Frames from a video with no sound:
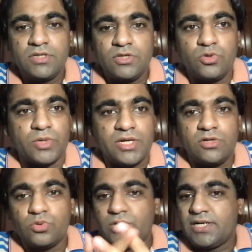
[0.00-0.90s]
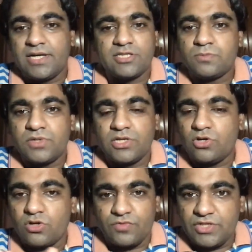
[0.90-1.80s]
You can do it as per
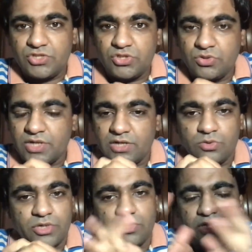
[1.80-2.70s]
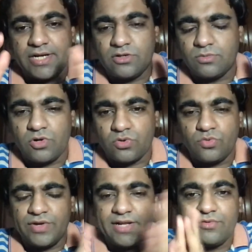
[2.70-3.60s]
your wish. You can do it today, tomorrow,
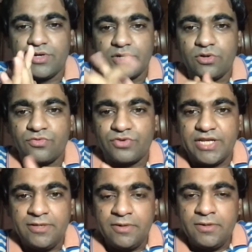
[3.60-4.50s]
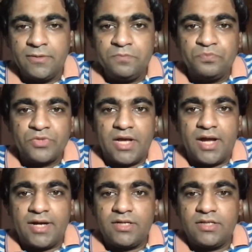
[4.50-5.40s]
whenever you're free.
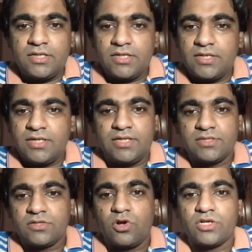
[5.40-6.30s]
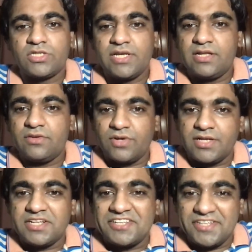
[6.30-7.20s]
And it doesn't cost anyone
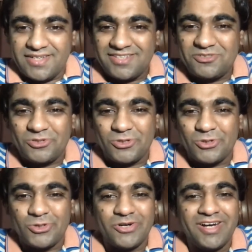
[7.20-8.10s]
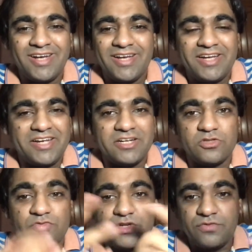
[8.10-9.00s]
anything. So it
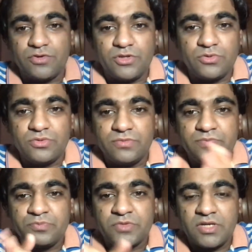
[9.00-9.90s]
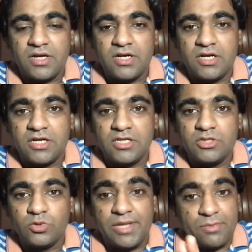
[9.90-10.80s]
is free for you.
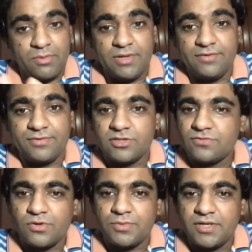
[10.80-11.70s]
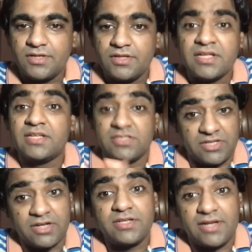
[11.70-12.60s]
Udemy benefits from it. The
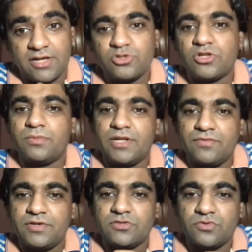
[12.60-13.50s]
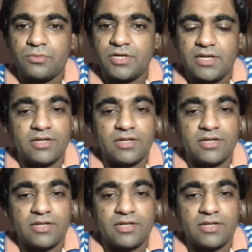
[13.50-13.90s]
instructor actually benefits from it.